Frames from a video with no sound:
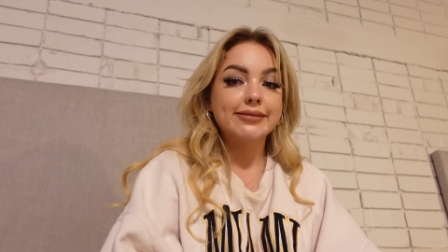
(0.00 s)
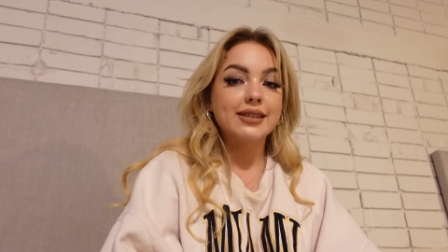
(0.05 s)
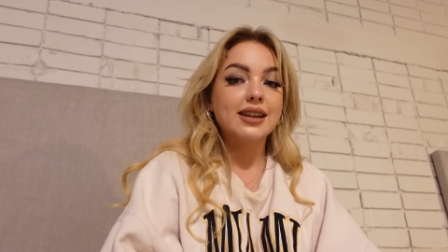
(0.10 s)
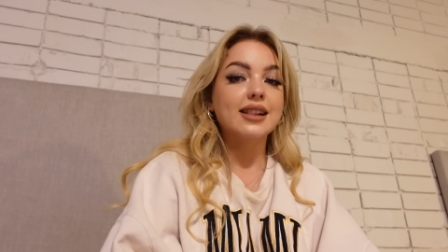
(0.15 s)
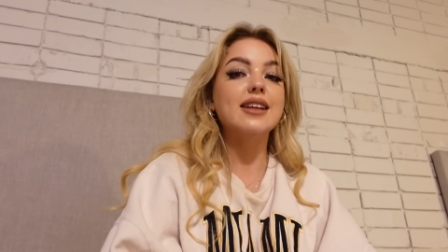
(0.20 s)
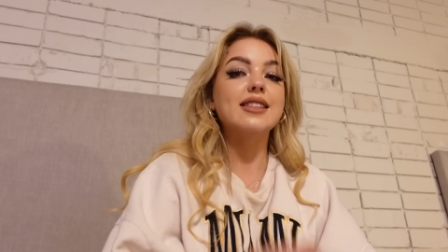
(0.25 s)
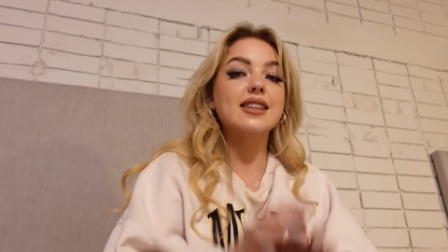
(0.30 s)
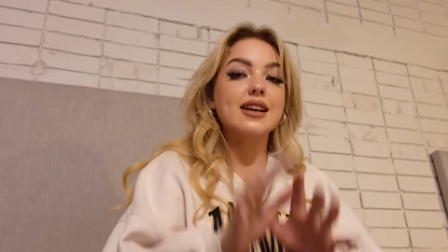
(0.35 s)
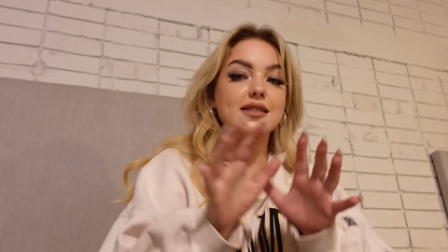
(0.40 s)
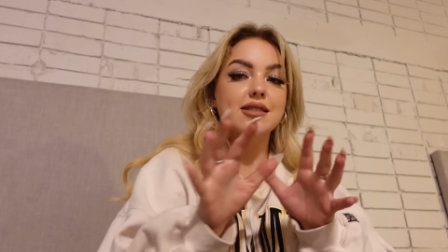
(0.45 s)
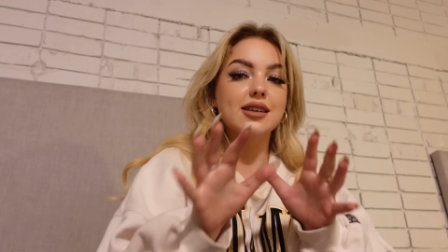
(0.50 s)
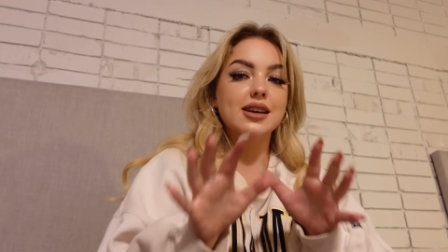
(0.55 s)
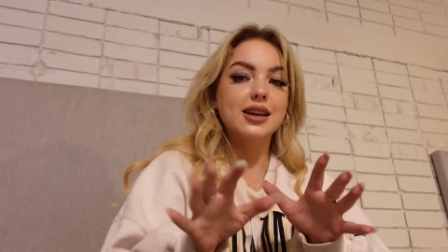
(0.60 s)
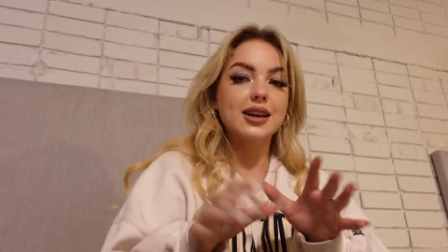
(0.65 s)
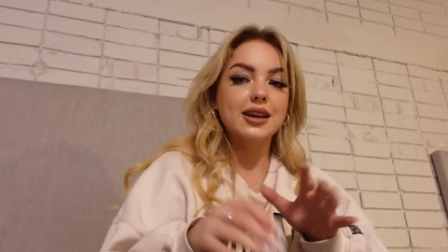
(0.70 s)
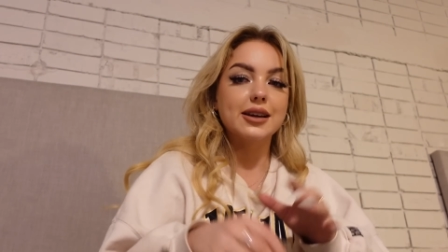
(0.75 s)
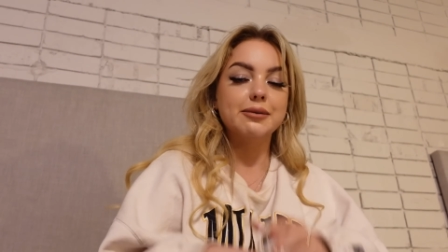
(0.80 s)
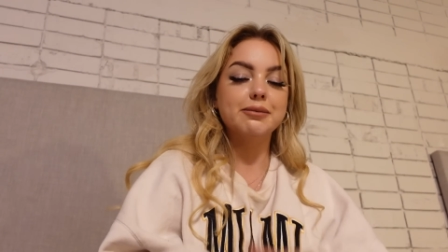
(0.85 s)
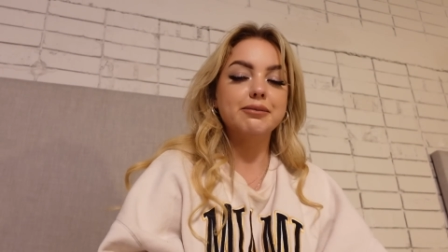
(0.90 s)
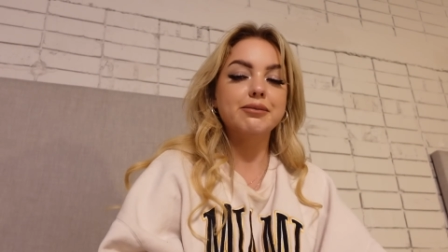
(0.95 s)
Let that sink
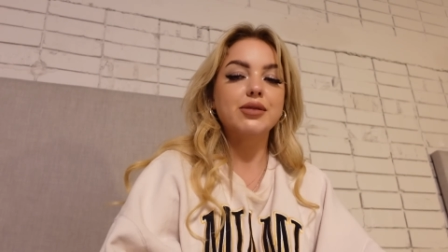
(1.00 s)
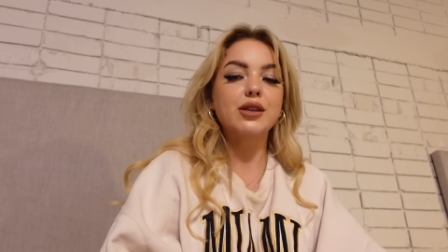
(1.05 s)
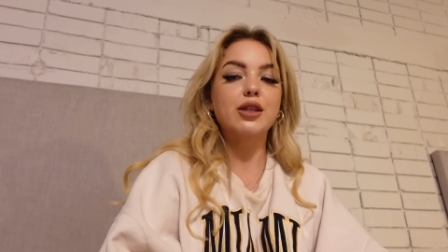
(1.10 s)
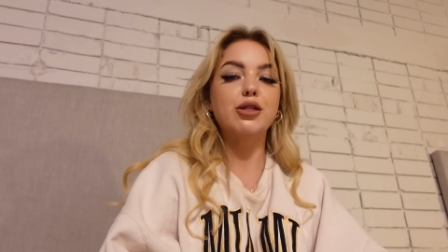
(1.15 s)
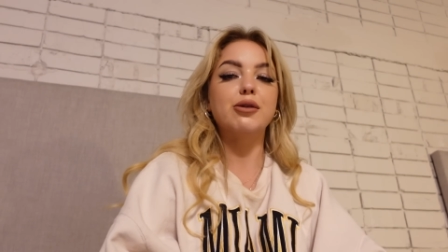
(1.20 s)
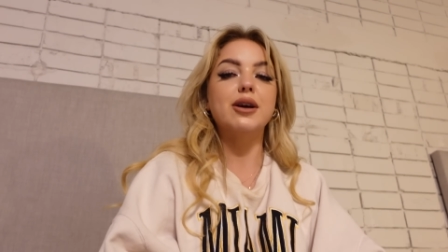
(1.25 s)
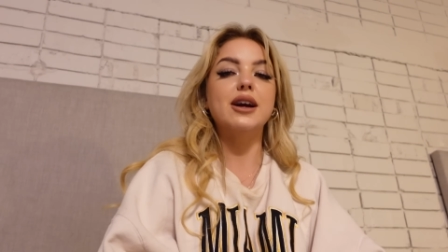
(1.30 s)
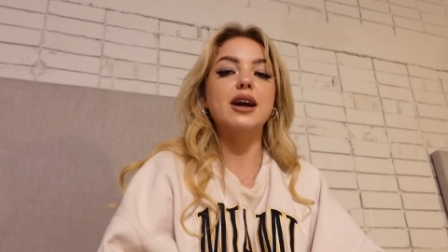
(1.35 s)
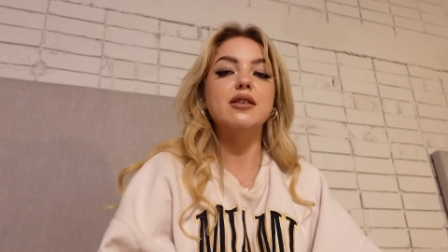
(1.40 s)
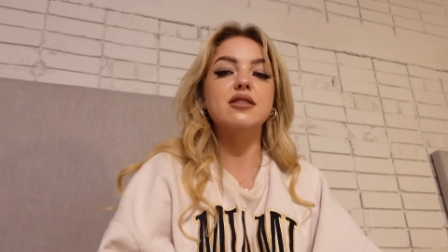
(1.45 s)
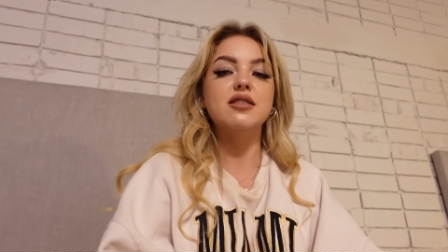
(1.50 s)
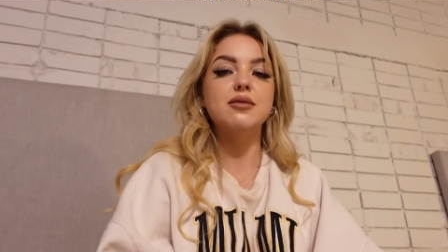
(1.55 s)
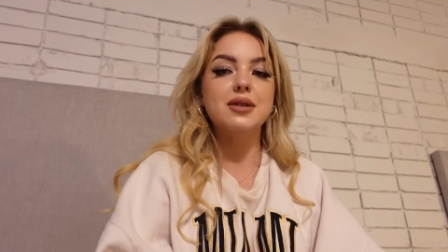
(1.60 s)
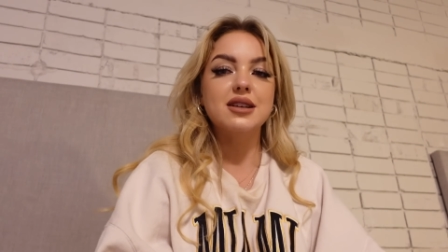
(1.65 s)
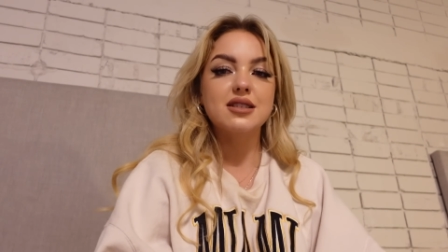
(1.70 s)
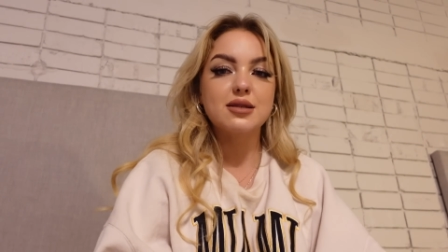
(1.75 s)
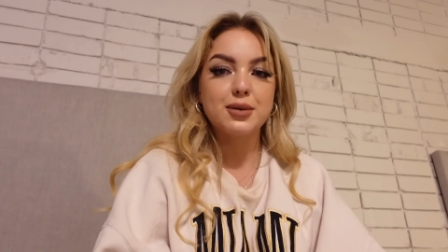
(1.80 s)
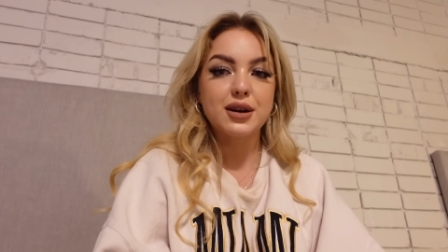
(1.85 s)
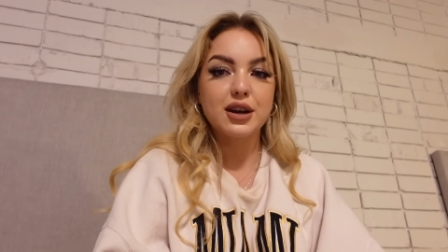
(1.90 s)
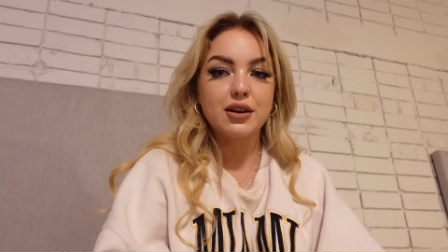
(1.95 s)
in three hours of
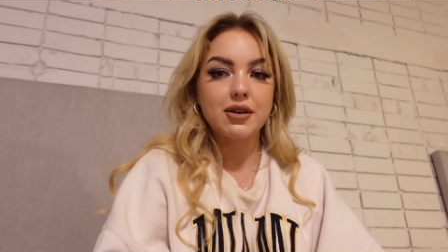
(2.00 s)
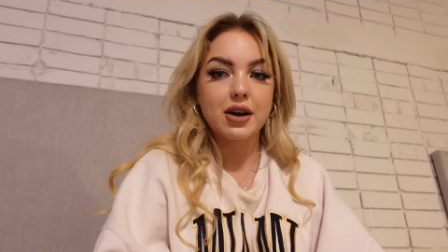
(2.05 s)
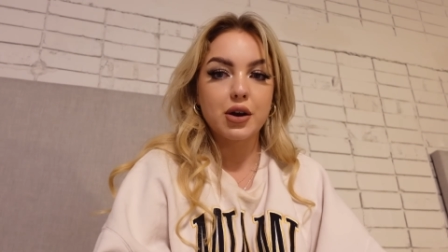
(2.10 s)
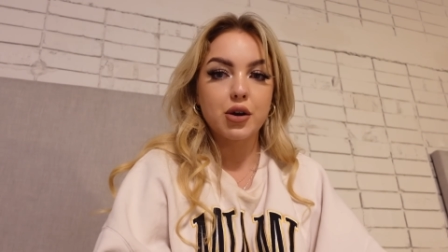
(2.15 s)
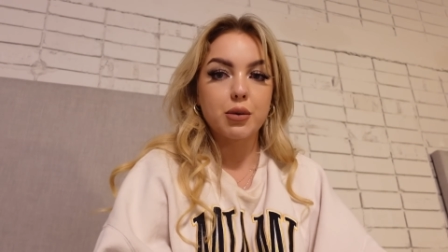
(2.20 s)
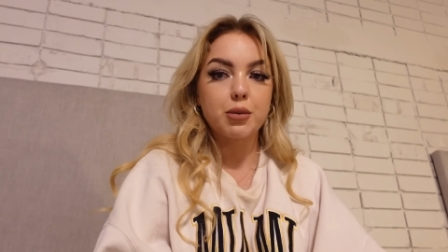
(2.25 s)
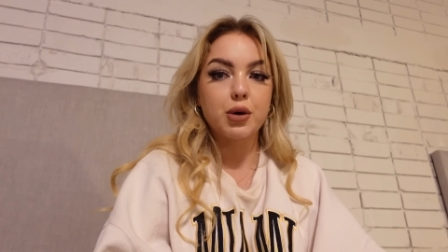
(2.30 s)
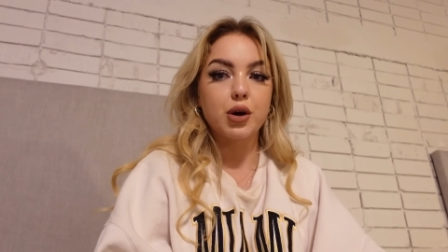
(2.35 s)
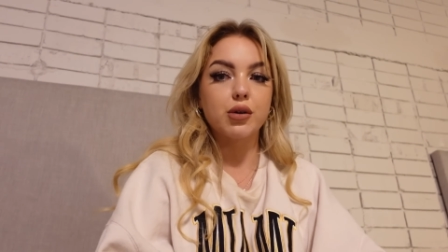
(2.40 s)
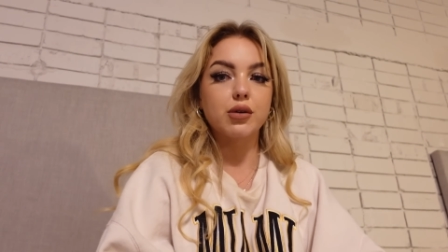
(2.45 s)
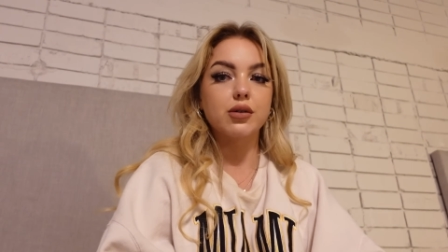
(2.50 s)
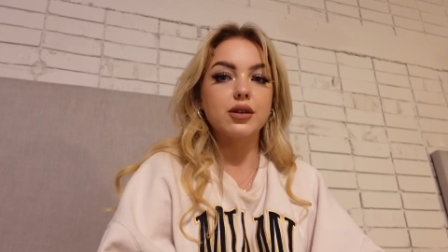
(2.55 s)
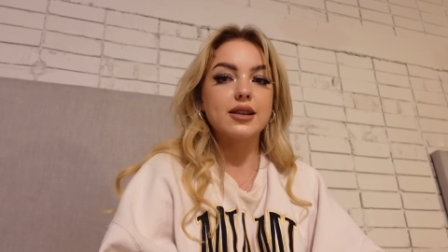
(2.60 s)
me spinning around on a pole.